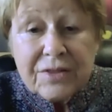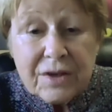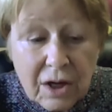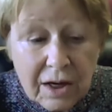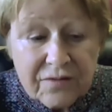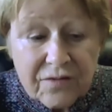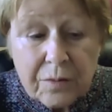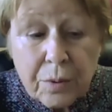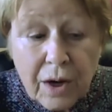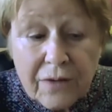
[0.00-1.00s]
the
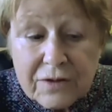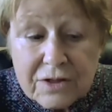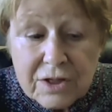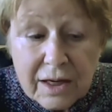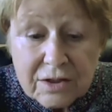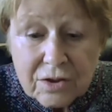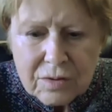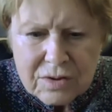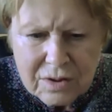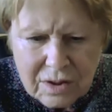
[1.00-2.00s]
not-for-profit
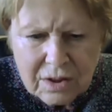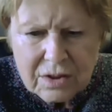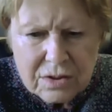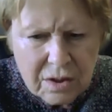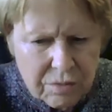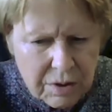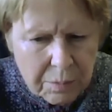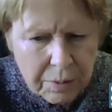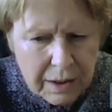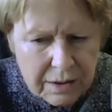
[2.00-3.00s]
sector isn't so
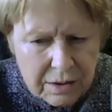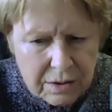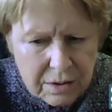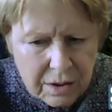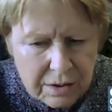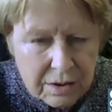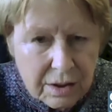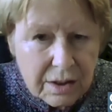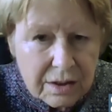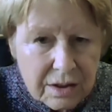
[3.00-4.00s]
dependent on
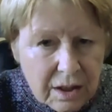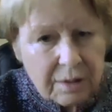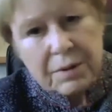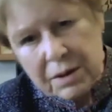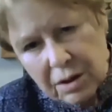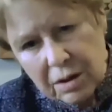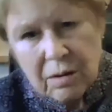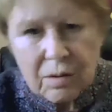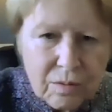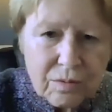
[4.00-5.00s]
come and
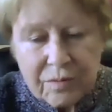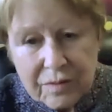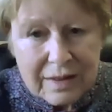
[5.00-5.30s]
go